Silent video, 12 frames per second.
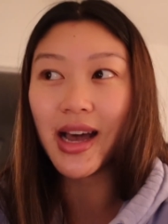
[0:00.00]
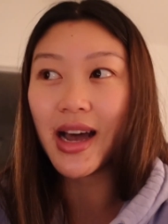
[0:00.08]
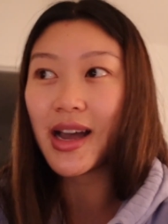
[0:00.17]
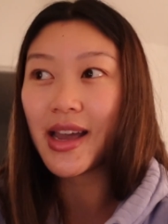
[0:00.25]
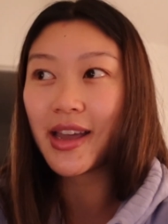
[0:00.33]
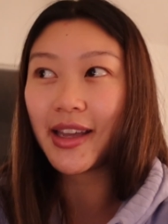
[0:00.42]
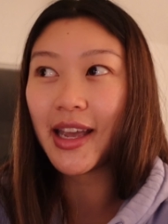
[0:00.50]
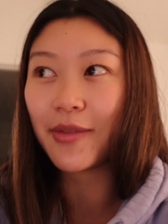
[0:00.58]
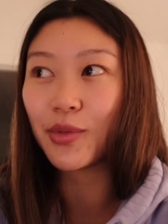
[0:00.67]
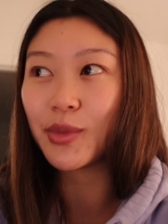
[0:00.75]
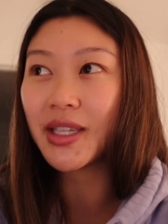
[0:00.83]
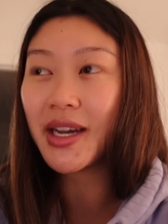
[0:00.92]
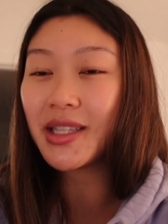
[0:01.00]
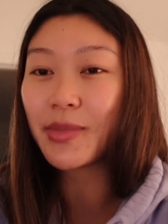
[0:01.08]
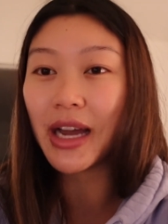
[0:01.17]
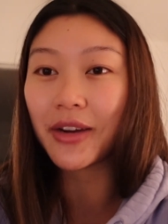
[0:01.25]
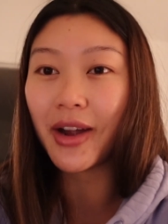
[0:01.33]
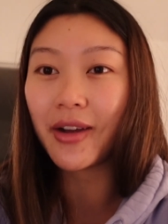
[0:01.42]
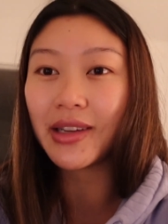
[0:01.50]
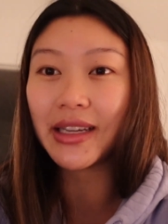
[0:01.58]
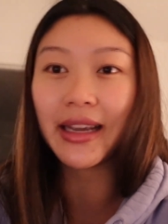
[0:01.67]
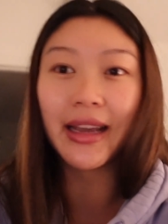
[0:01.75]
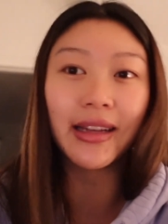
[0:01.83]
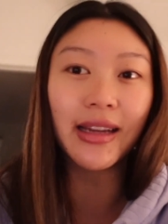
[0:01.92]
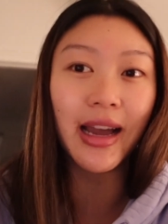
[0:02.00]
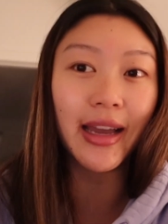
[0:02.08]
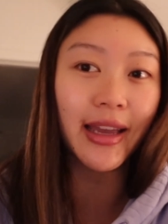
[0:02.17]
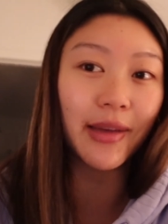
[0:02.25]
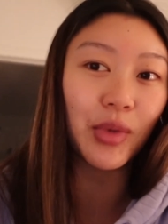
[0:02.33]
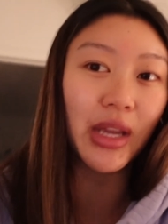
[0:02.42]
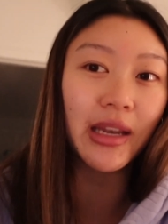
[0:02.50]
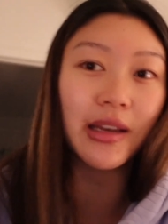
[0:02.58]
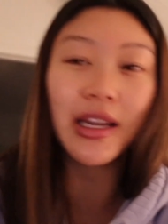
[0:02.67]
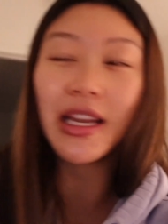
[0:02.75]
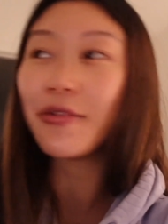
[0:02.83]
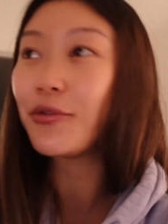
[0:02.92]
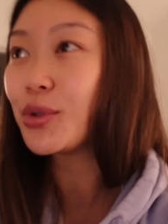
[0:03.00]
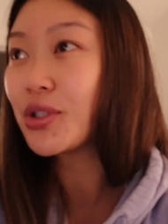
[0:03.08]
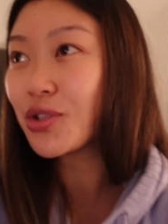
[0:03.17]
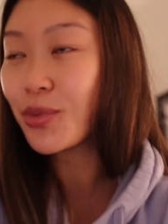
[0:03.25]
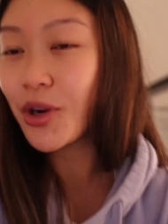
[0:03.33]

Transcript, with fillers: I came from a science background and I am in influencer